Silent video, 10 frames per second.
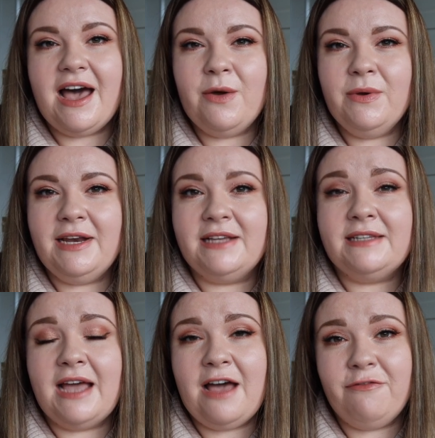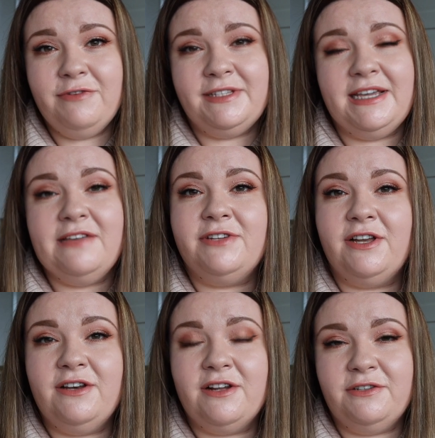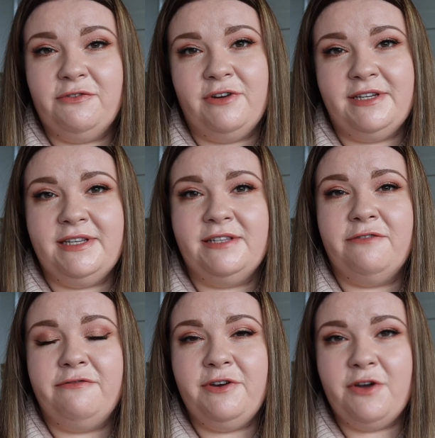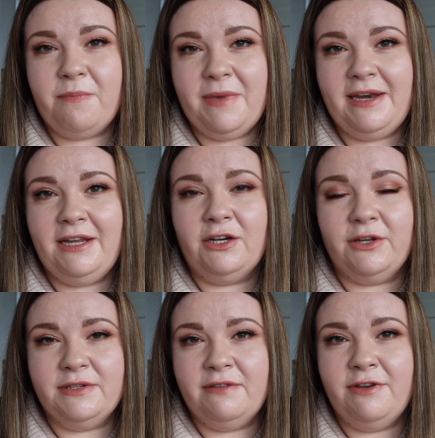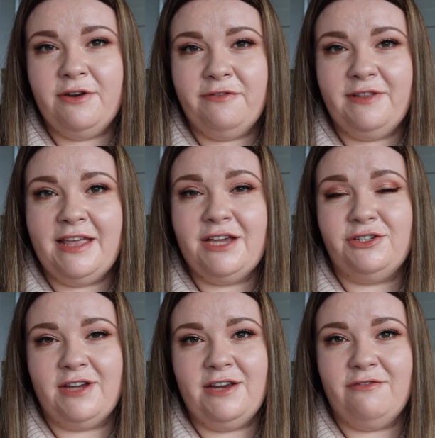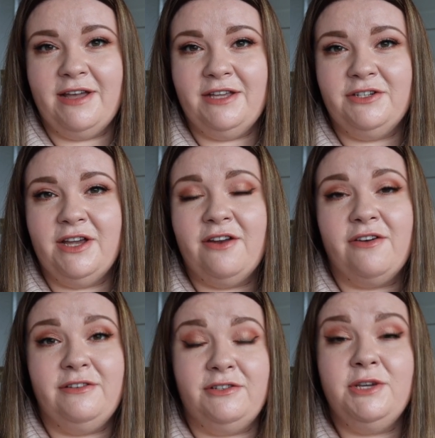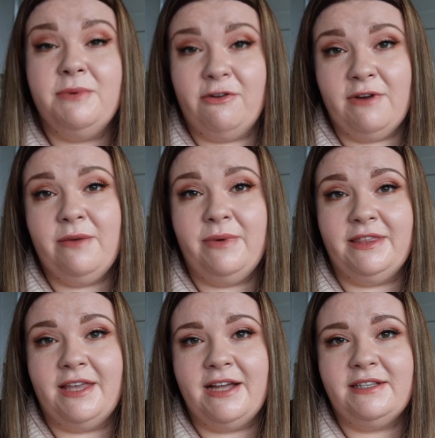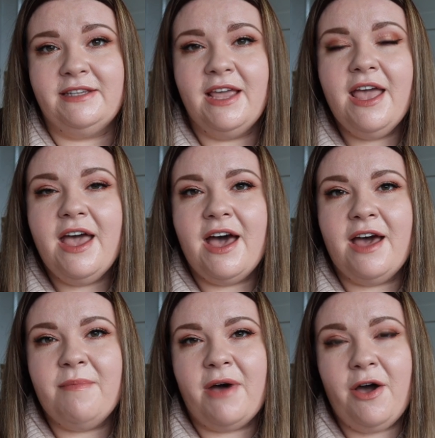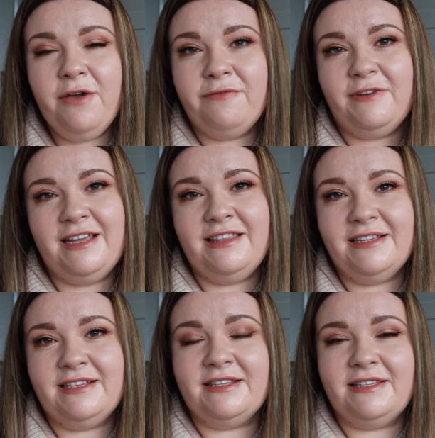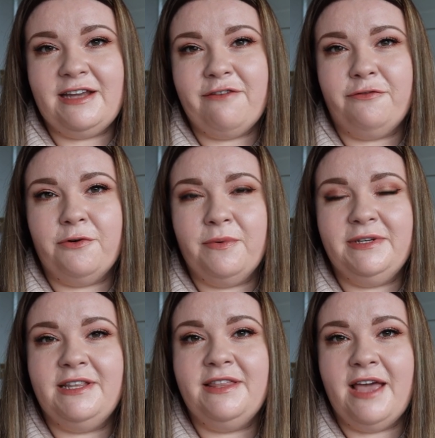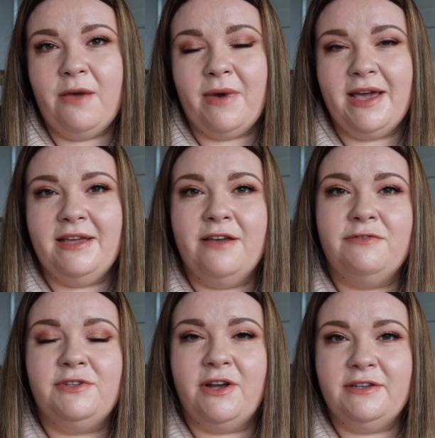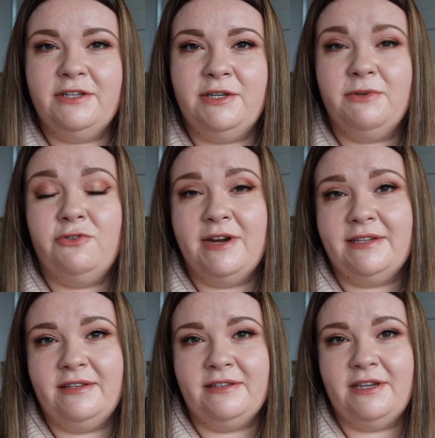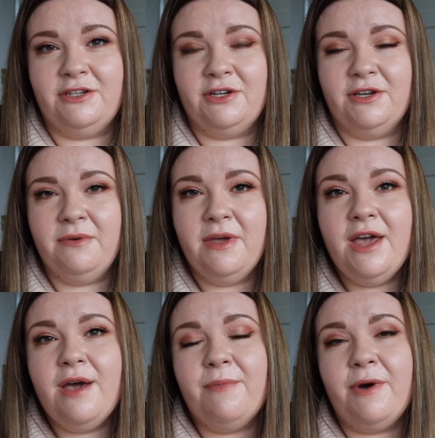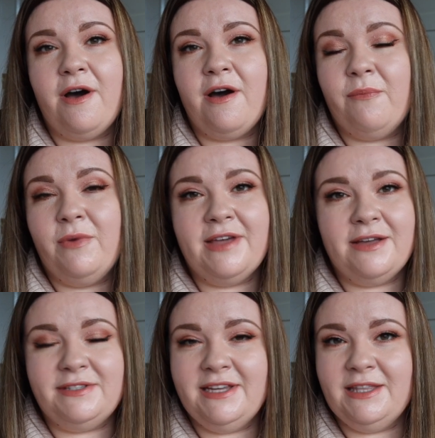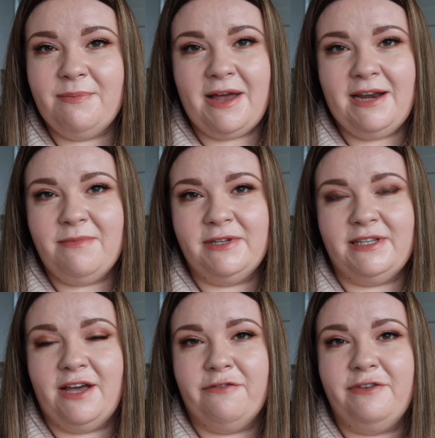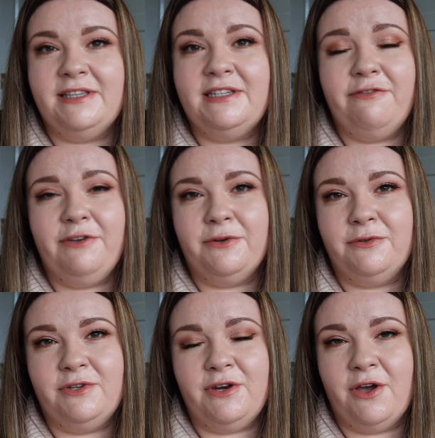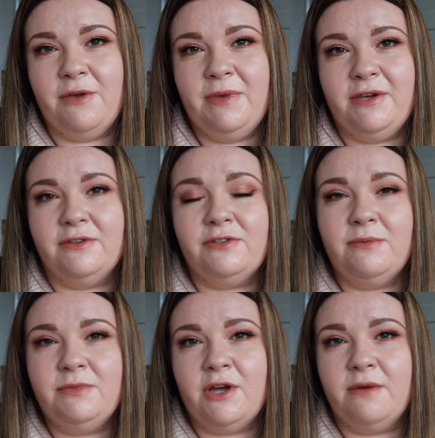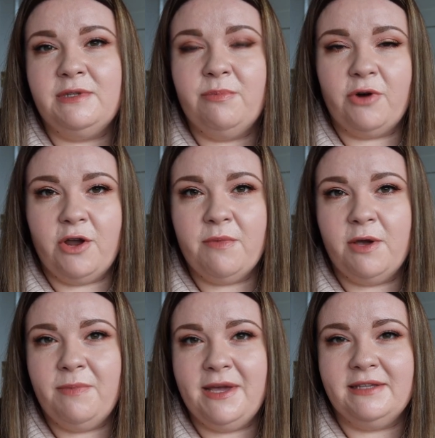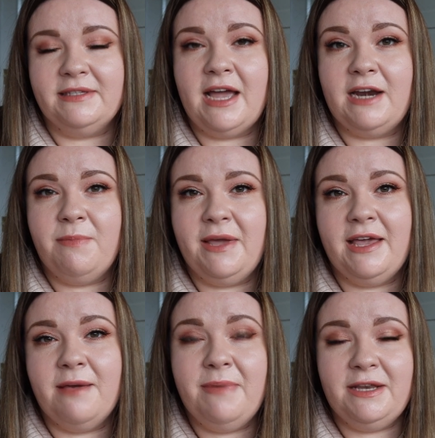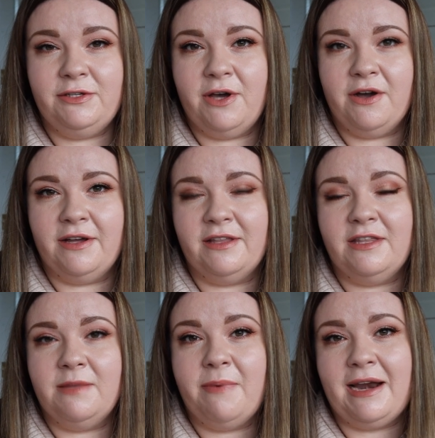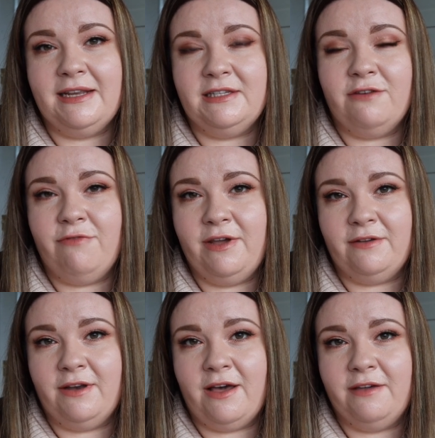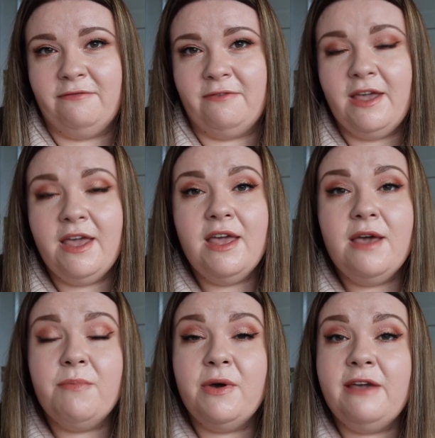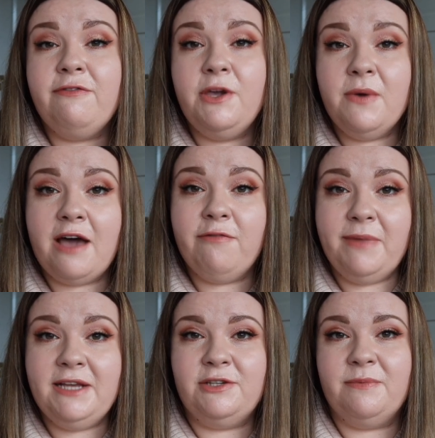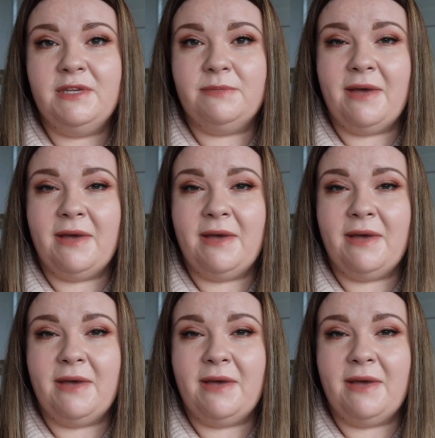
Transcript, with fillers: Hourglass have received a lot of criticism for not being inclusive enough in their shade range, and I do agree with that. Hopefully this is a step forward and their way of starting to address this issue, but without seeing the palette myself it's difficult to know, because sometimes the promo pics can appear a bit darker than the palettes in real life. But if you have picked up this